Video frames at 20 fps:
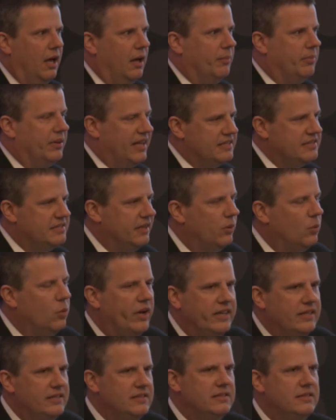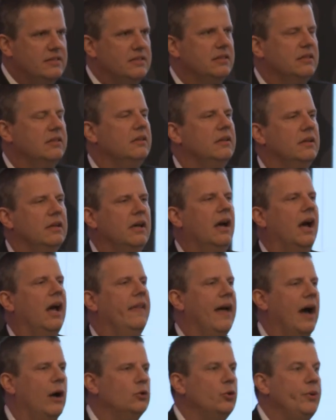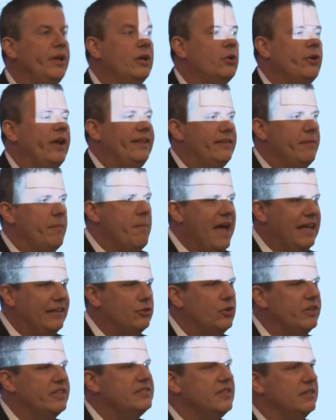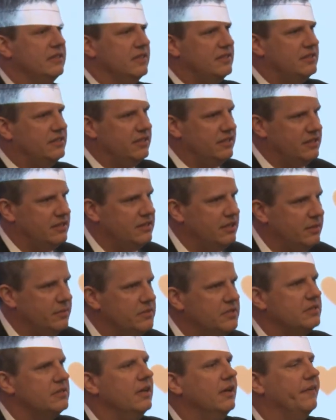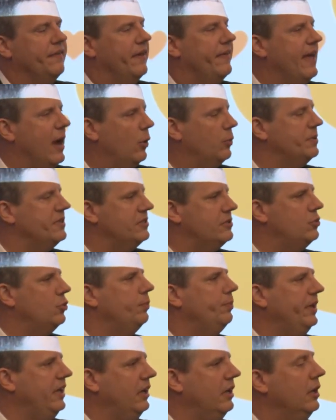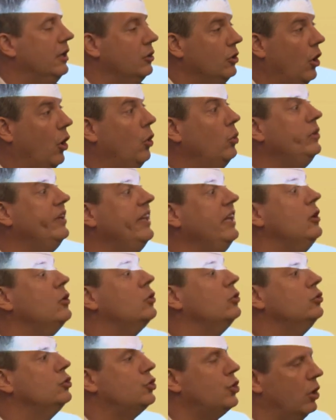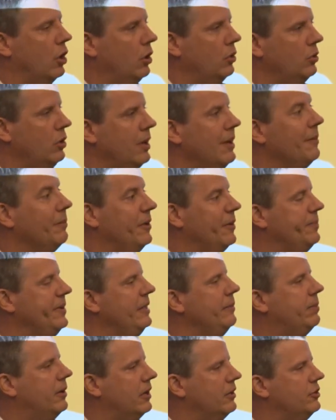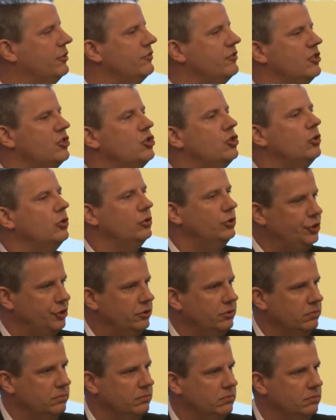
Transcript: plastic waste, and how do we create the metrics and the systems that help us to be not only in control, but being part of the solution.